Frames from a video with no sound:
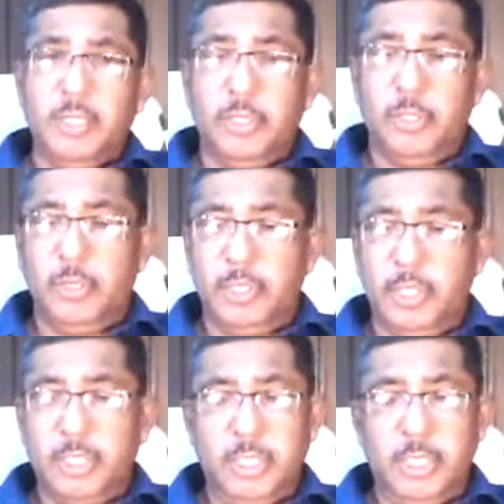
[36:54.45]
So
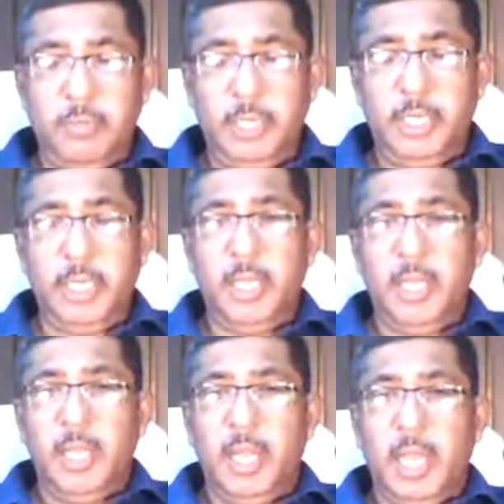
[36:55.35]
this evening,
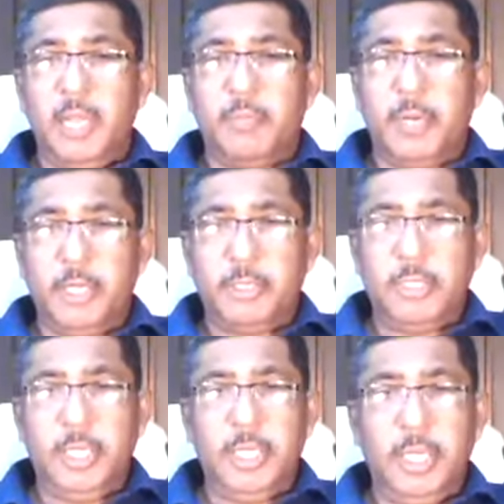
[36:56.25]
I pray
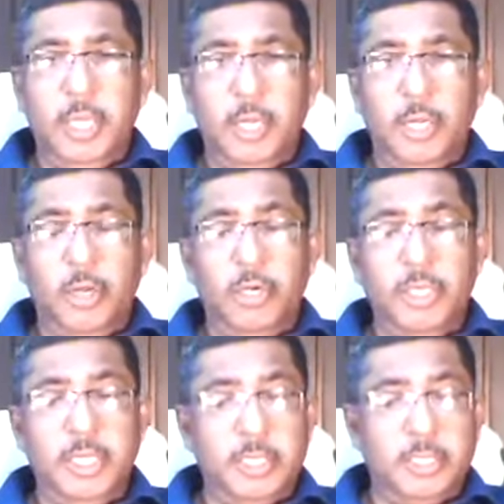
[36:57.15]
to the
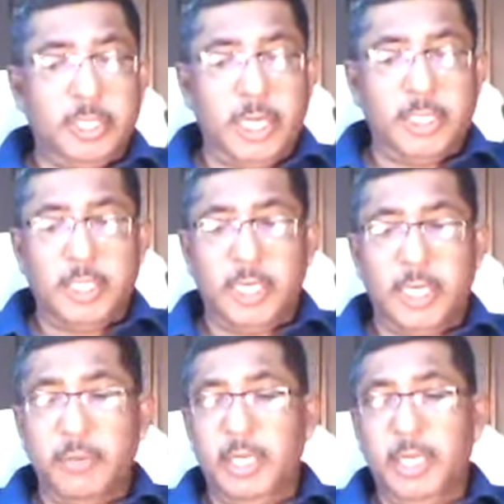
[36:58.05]
Lord Jesus Christ
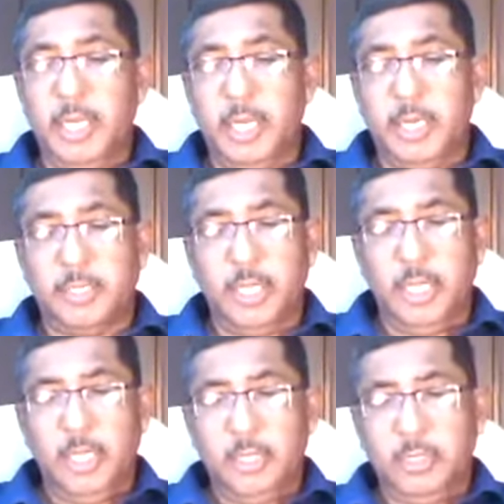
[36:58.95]
that every hearers,
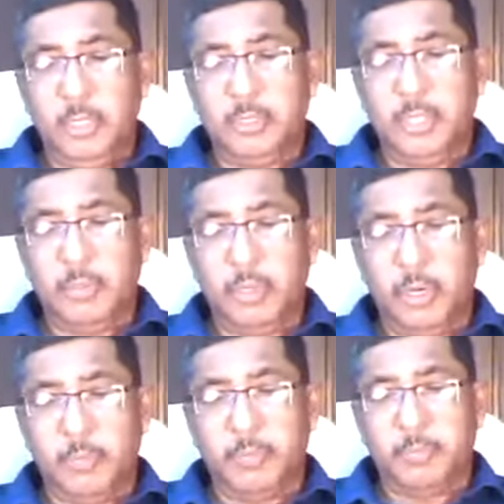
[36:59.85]
those who have
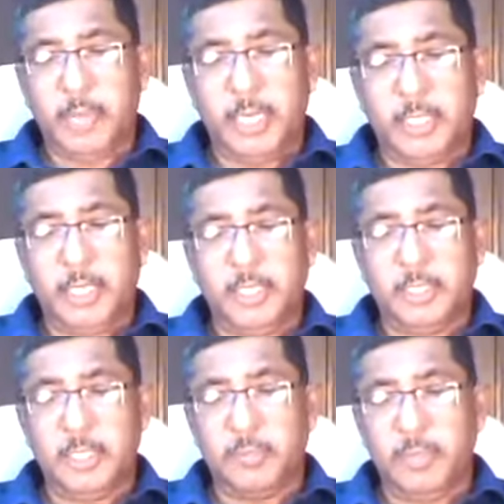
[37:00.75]
not
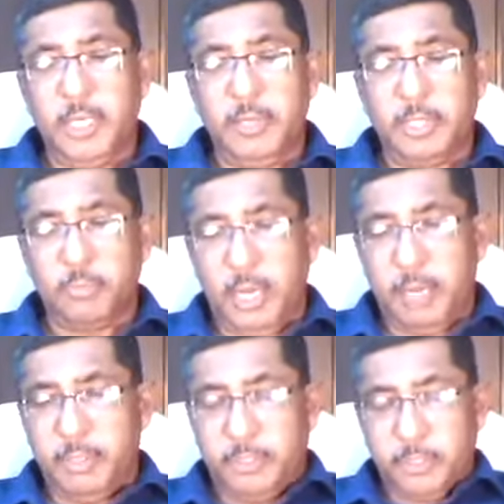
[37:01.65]
practiced this believer's
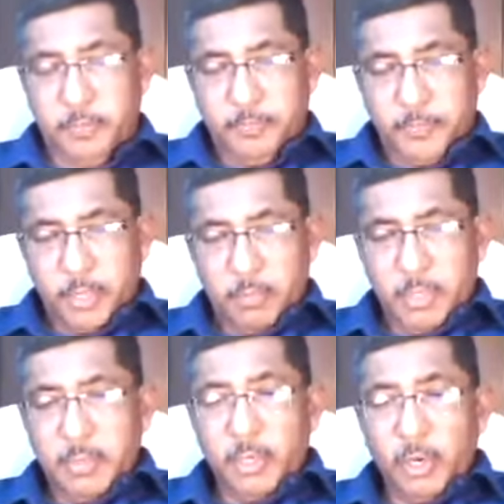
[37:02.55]
baptism,
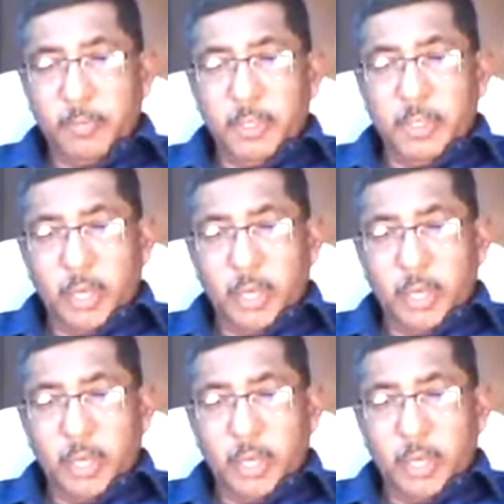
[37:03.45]
may be opened,